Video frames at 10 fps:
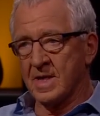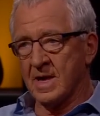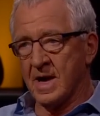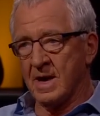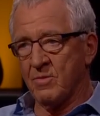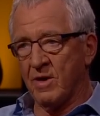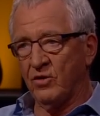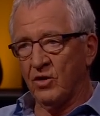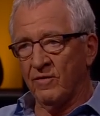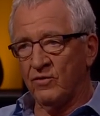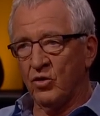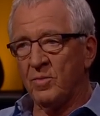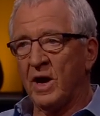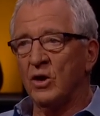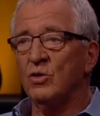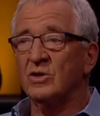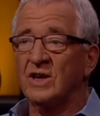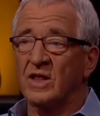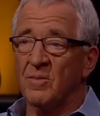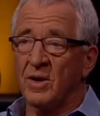Have you got a view about who has
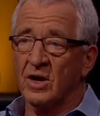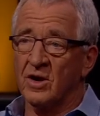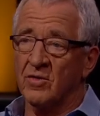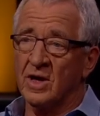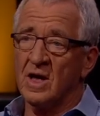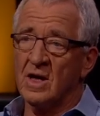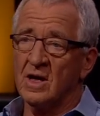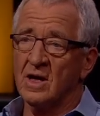had the better career?